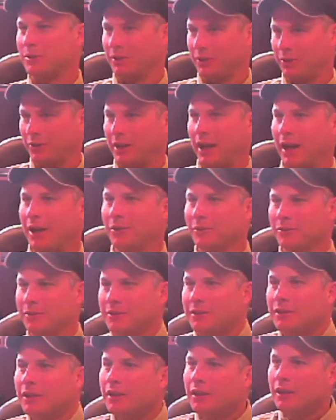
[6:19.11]
and your
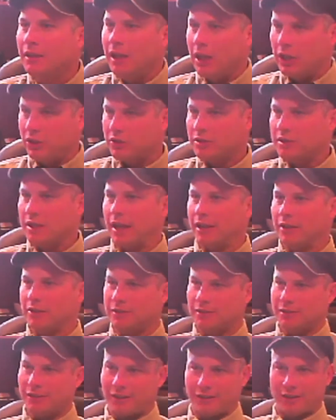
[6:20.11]
downs and your
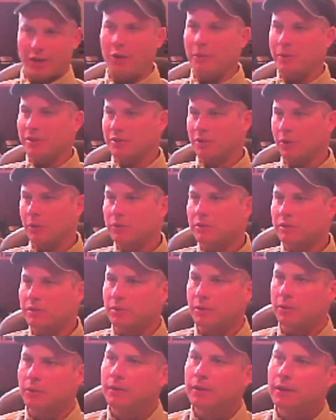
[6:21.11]
cycles that it always goes
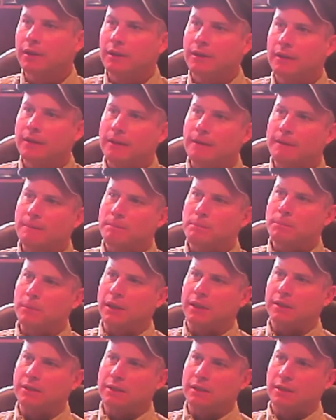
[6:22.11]
through,
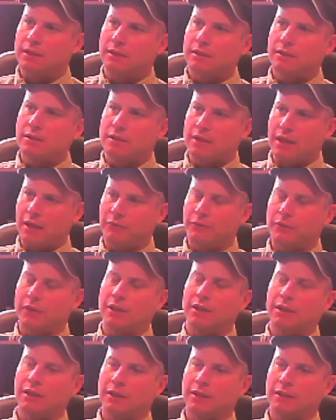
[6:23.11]
but definitely
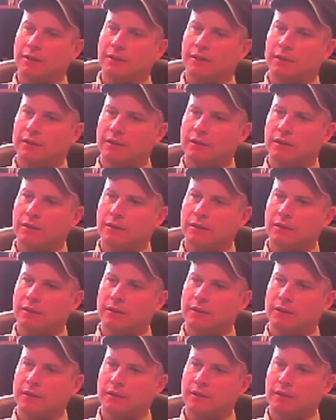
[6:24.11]
think
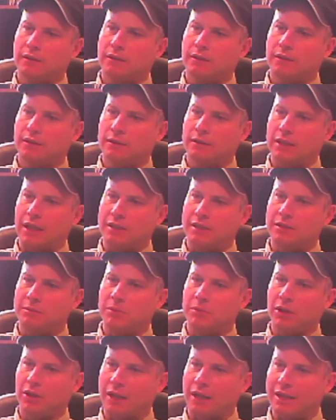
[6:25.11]
that's going
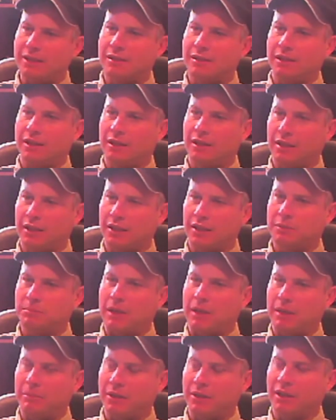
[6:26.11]
to be good. I see things
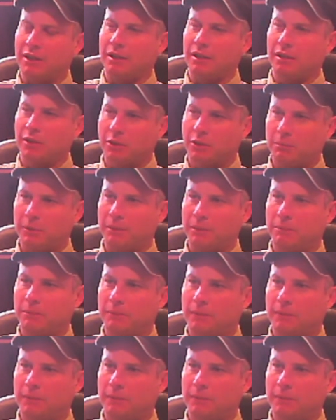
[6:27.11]
probably getting a little bit